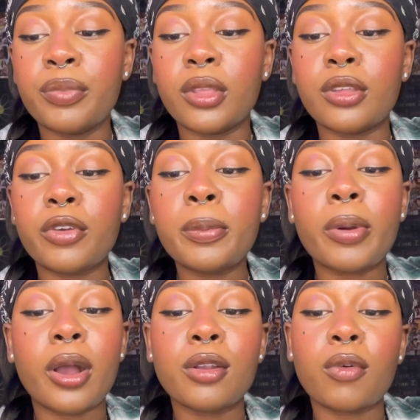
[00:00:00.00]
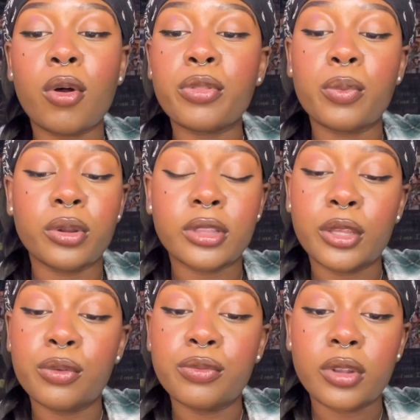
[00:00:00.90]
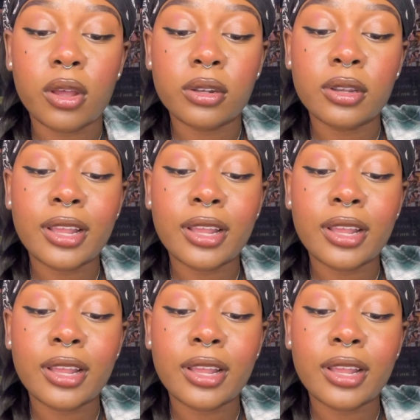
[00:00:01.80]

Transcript: they're very proud of all the work that you've done.